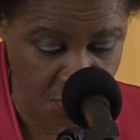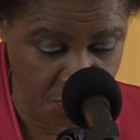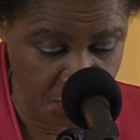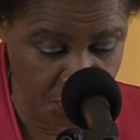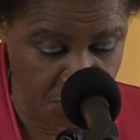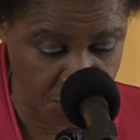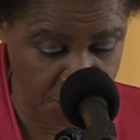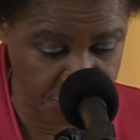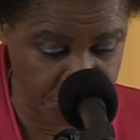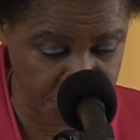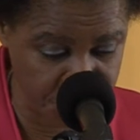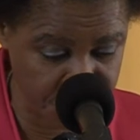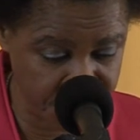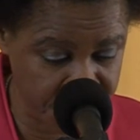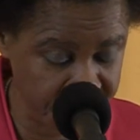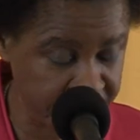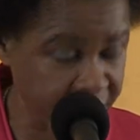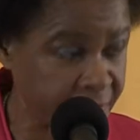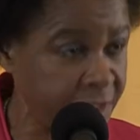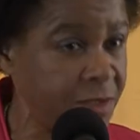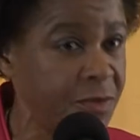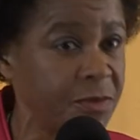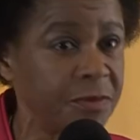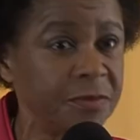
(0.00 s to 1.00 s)
of
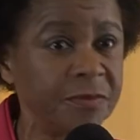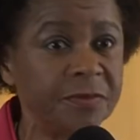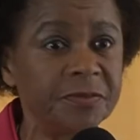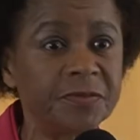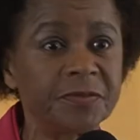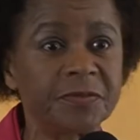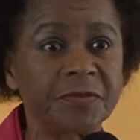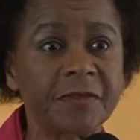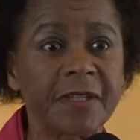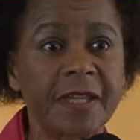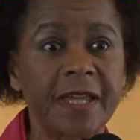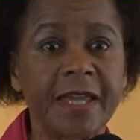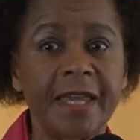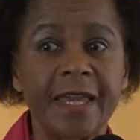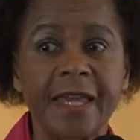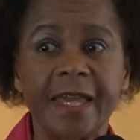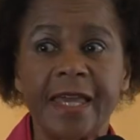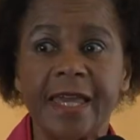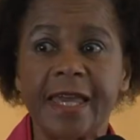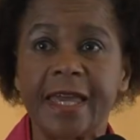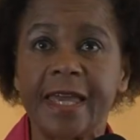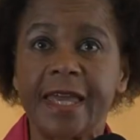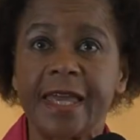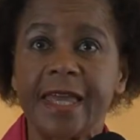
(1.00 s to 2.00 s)
Strado,
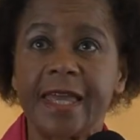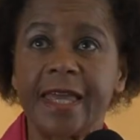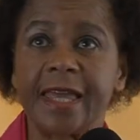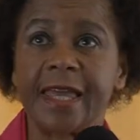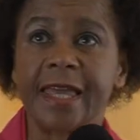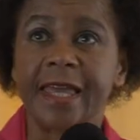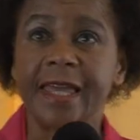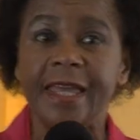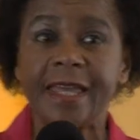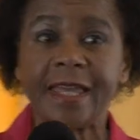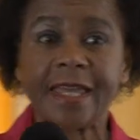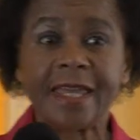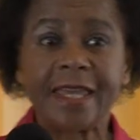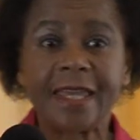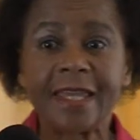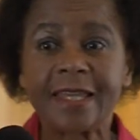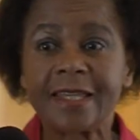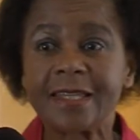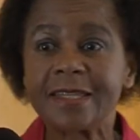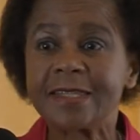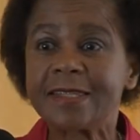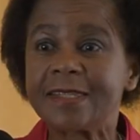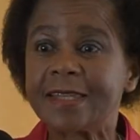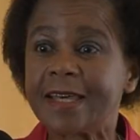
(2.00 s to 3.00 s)

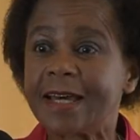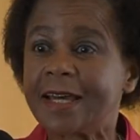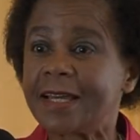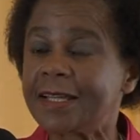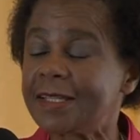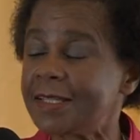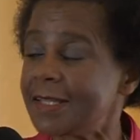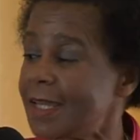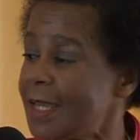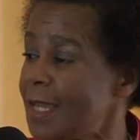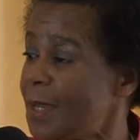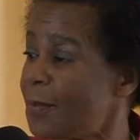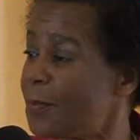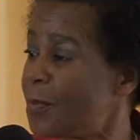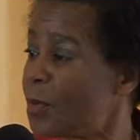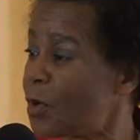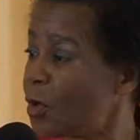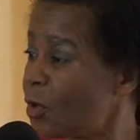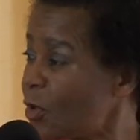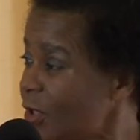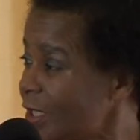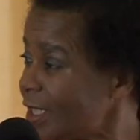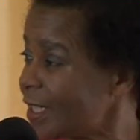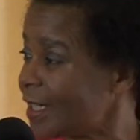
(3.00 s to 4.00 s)
is that a
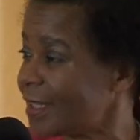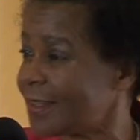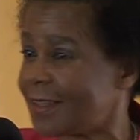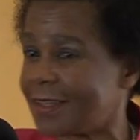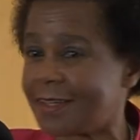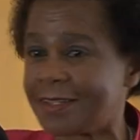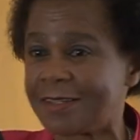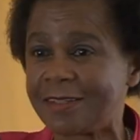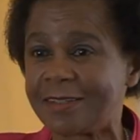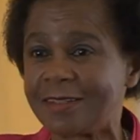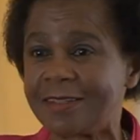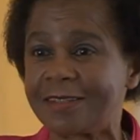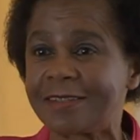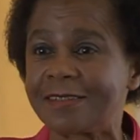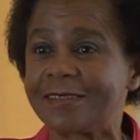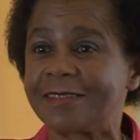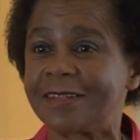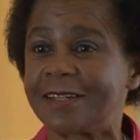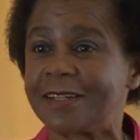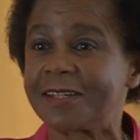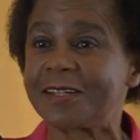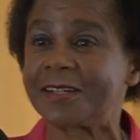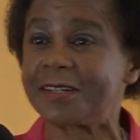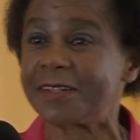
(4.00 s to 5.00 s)
boulder that is
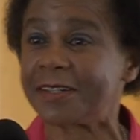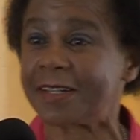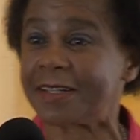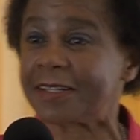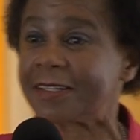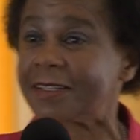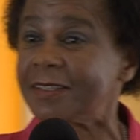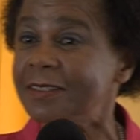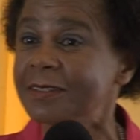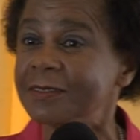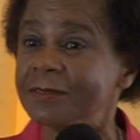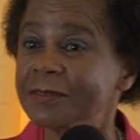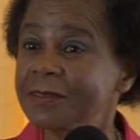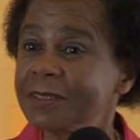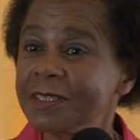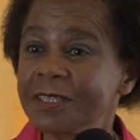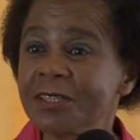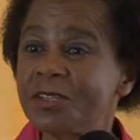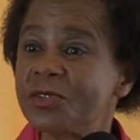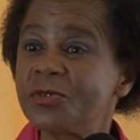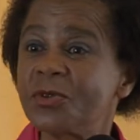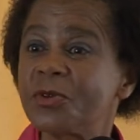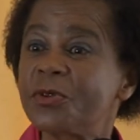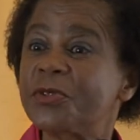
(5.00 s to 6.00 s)
stationary
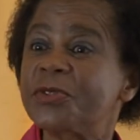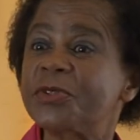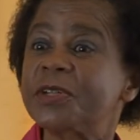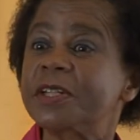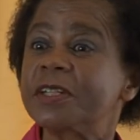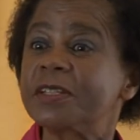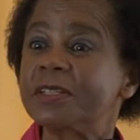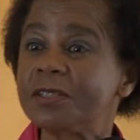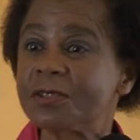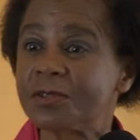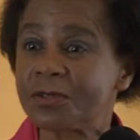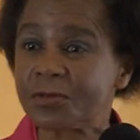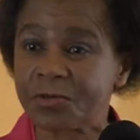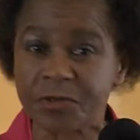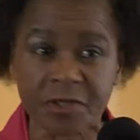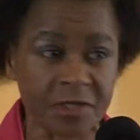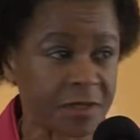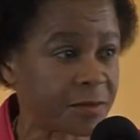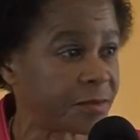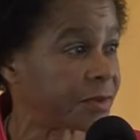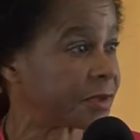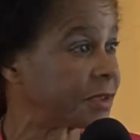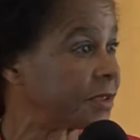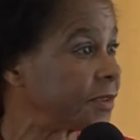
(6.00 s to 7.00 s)
is no threat to
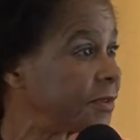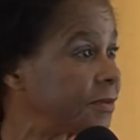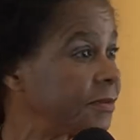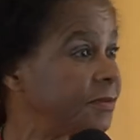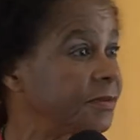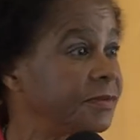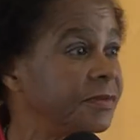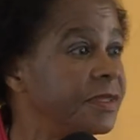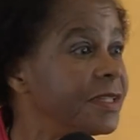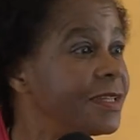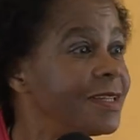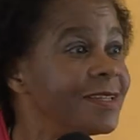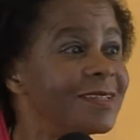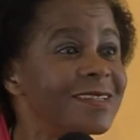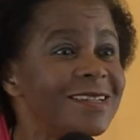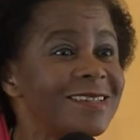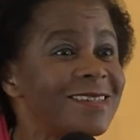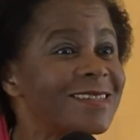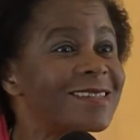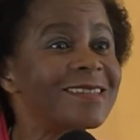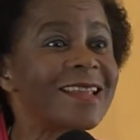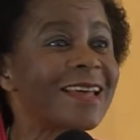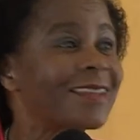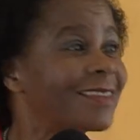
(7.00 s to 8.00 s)
anybody. It
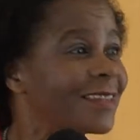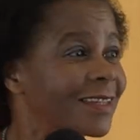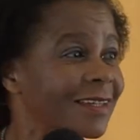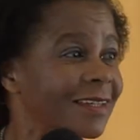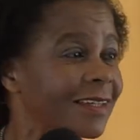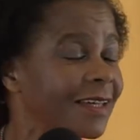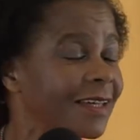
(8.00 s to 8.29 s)
has nothing.